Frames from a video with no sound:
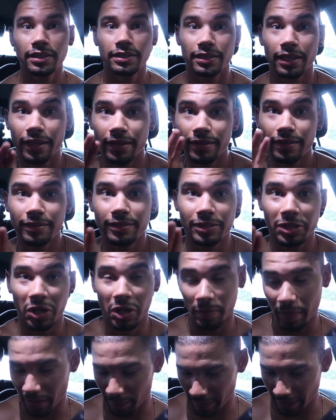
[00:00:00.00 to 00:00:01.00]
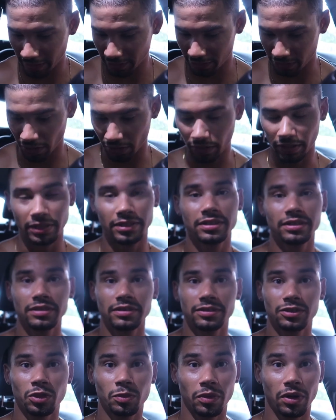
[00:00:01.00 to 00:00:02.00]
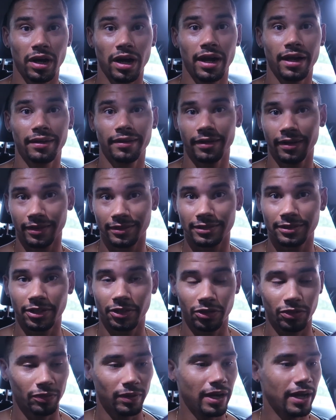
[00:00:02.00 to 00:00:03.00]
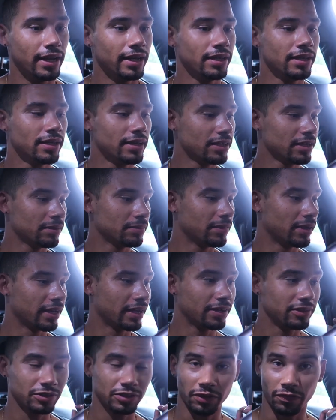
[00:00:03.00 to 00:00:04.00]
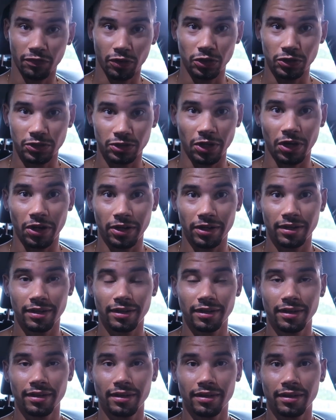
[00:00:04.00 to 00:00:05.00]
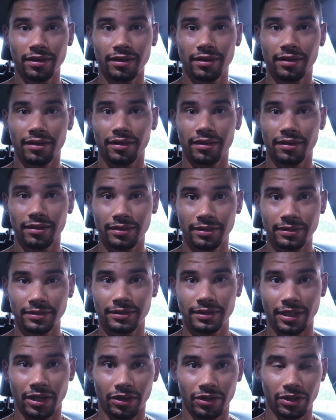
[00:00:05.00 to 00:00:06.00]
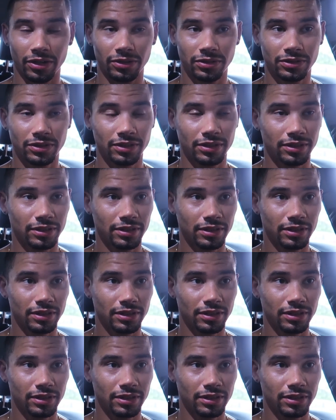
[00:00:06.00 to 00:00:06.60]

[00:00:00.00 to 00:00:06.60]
Said, sorry about being shirtless, super hot. Now it's starting to rain, but here's the first start. Let's see how it goes.